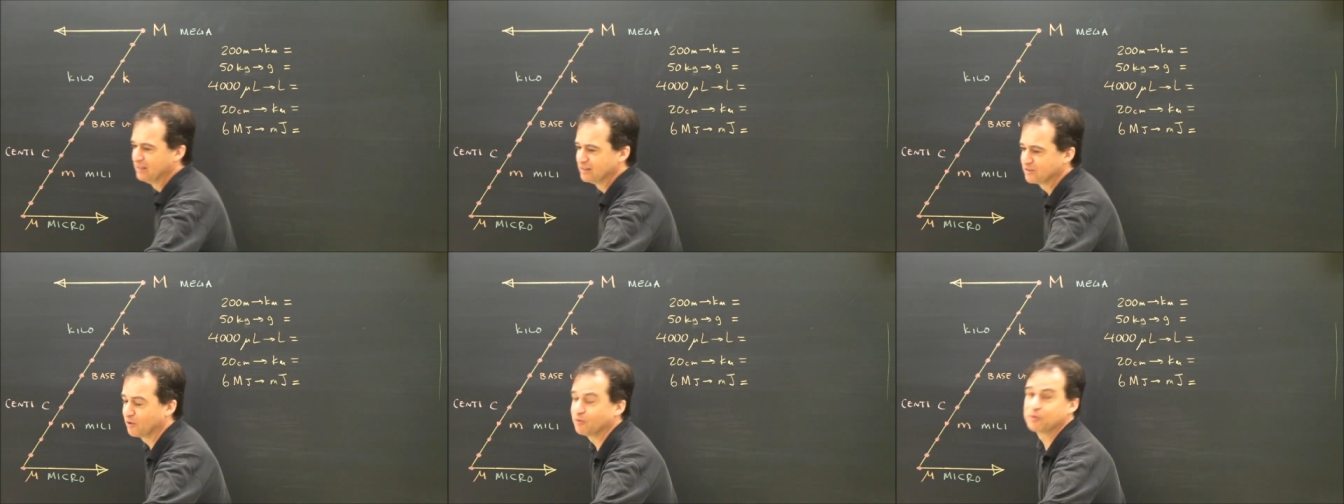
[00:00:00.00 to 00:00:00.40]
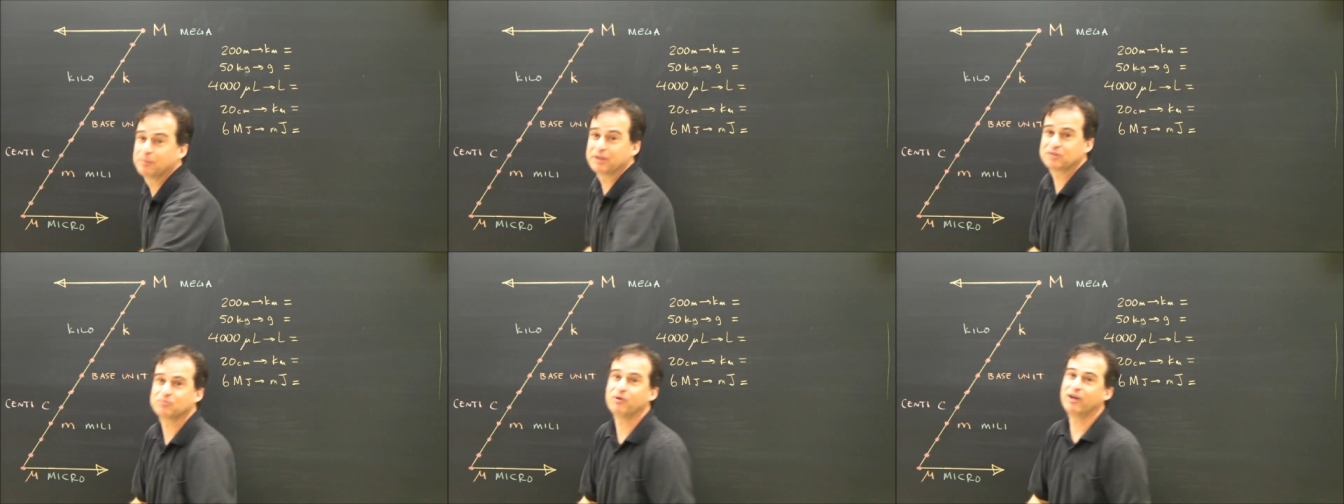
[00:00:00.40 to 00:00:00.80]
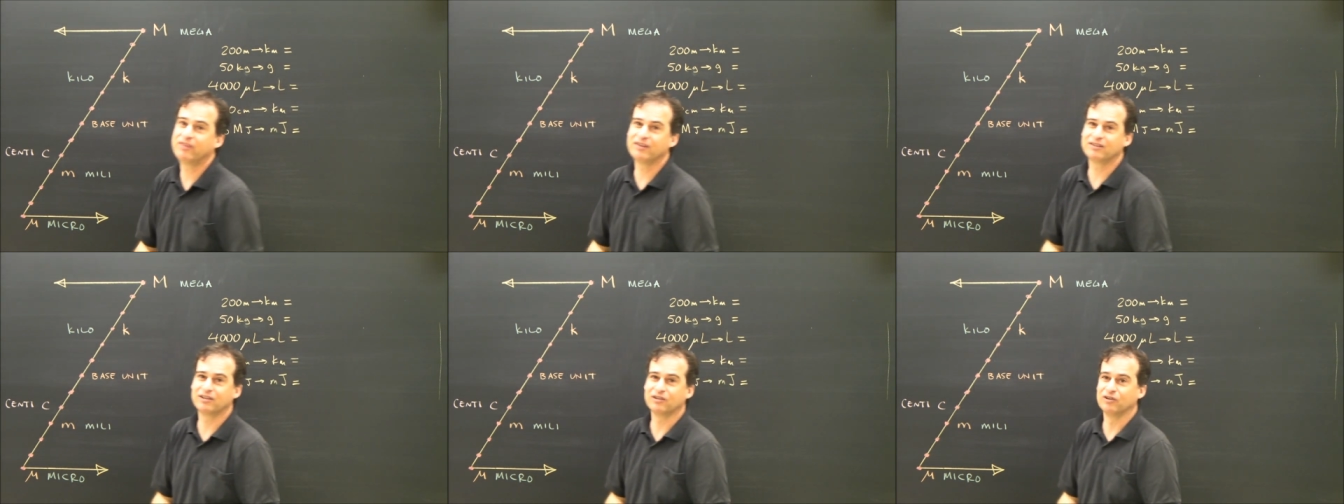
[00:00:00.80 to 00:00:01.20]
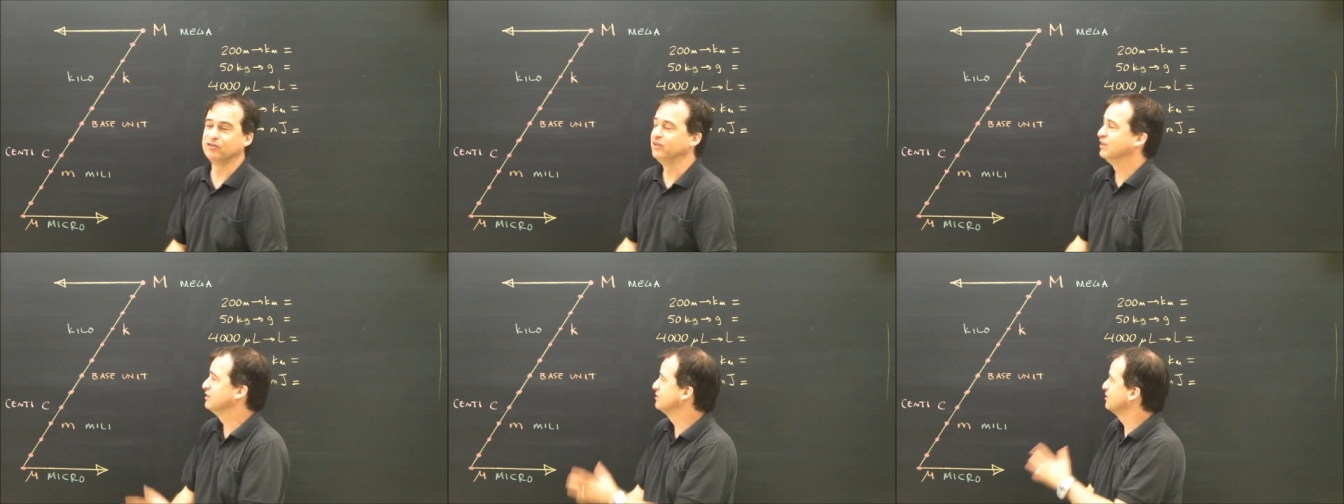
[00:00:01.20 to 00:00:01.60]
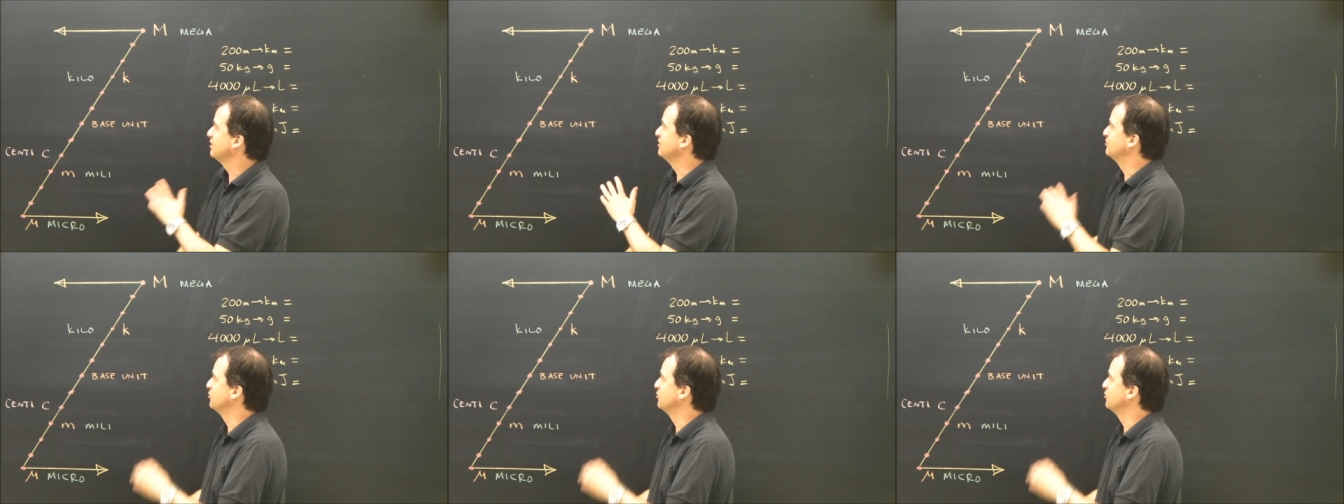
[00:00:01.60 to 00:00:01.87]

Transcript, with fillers: So the best way I think to learn this is